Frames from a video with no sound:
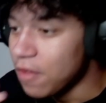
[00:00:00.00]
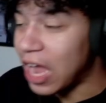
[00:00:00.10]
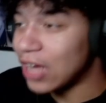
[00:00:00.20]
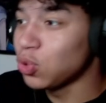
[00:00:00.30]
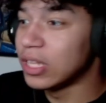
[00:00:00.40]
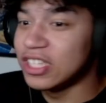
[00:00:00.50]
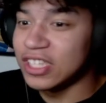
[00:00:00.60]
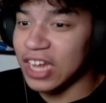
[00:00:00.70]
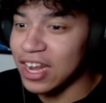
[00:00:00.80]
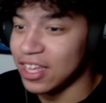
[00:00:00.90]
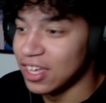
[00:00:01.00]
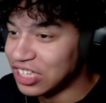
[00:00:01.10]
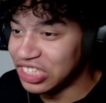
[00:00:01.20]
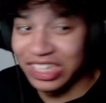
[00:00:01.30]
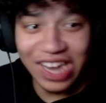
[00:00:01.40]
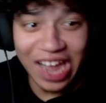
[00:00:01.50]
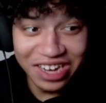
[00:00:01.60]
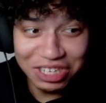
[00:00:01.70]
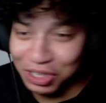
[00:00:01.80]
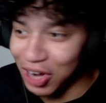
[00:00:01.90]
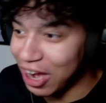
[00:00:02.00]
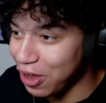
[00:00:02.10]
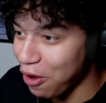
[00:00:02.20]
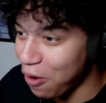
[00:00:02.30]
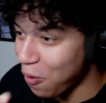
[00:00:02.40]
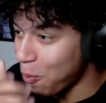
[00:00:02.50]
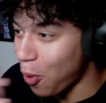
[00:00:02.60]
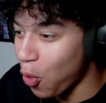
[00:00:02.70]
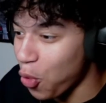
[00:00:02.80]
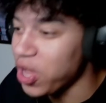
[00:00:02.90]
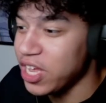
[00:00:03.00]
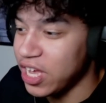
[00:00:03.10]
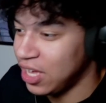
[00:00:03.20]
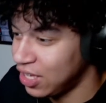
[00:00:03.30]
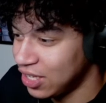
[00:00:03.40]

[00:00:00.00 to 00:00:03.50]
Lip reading: That's what it said! She lied to Croco, boy!